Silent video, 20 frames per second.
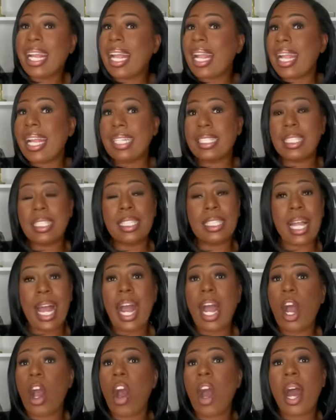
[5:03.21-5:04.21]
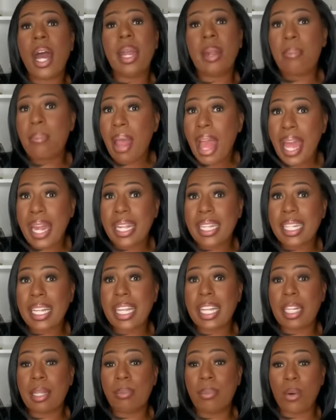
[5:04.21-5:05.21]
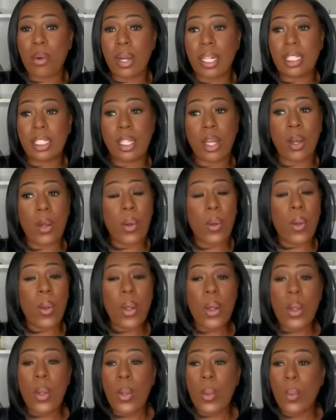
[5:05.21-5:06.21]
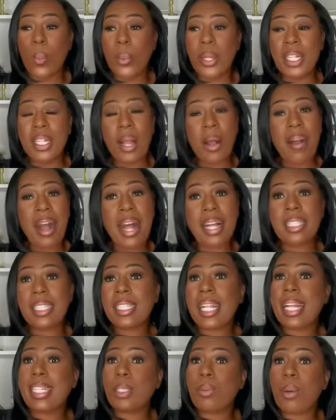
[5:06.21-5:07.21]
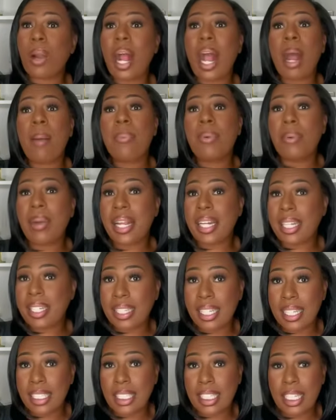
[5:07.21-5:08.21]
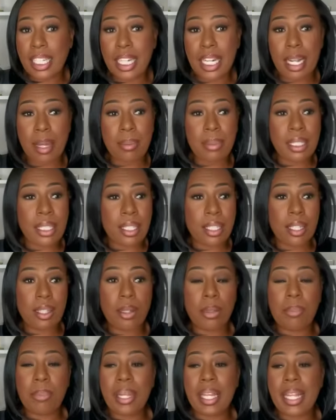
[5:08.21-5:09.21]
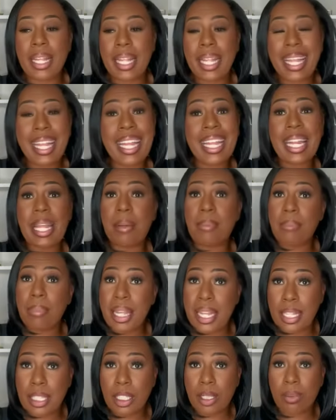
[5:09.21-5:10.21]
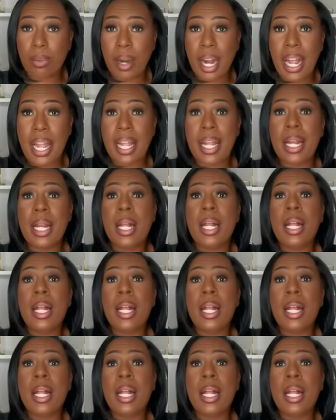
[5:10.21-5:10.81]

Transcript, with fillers: It's not automatic anymore. So we know how states were operating this year. It was a little bit hit and miss, right?